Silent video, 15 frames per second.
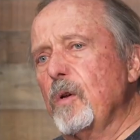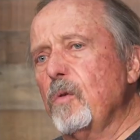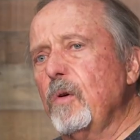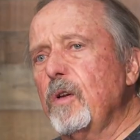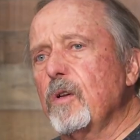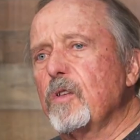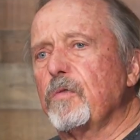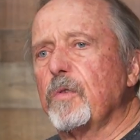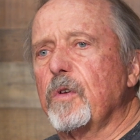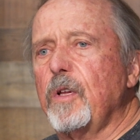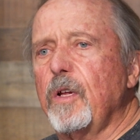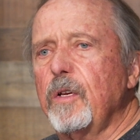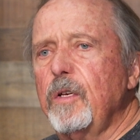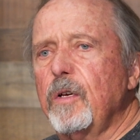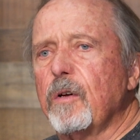been doing this for
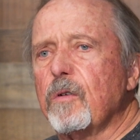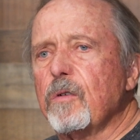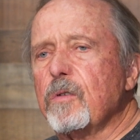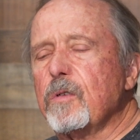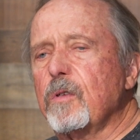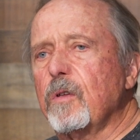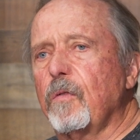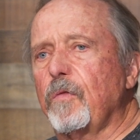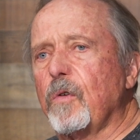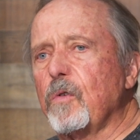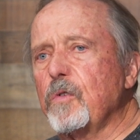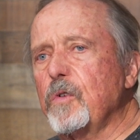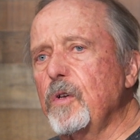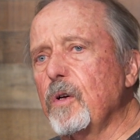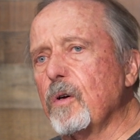10 years. The
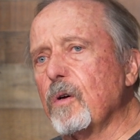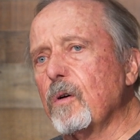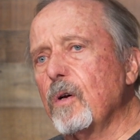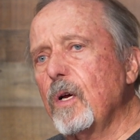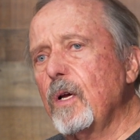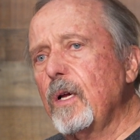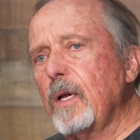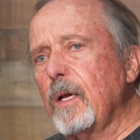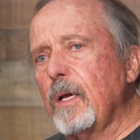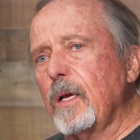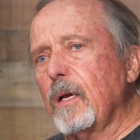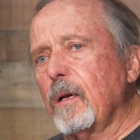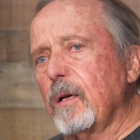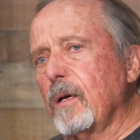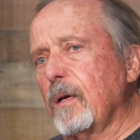first year,
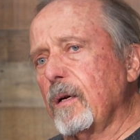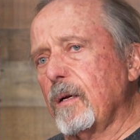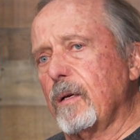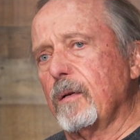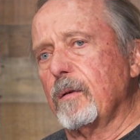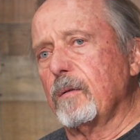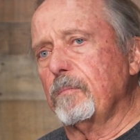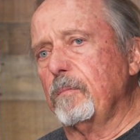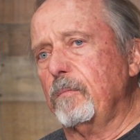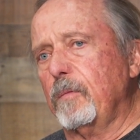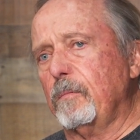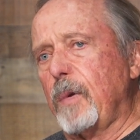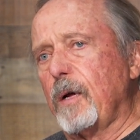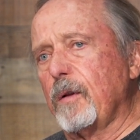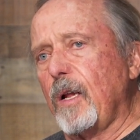
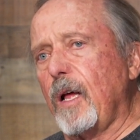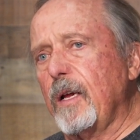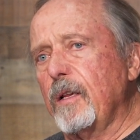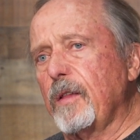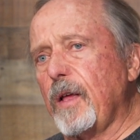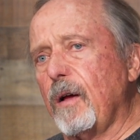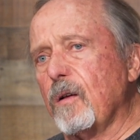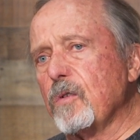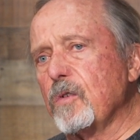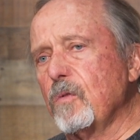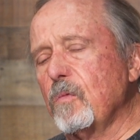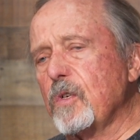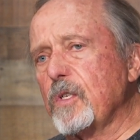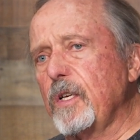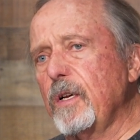about
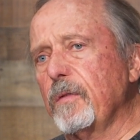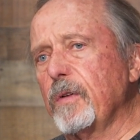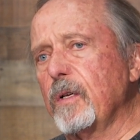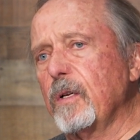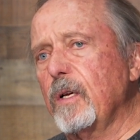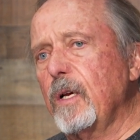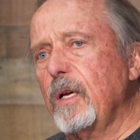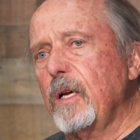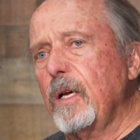9,000 was given.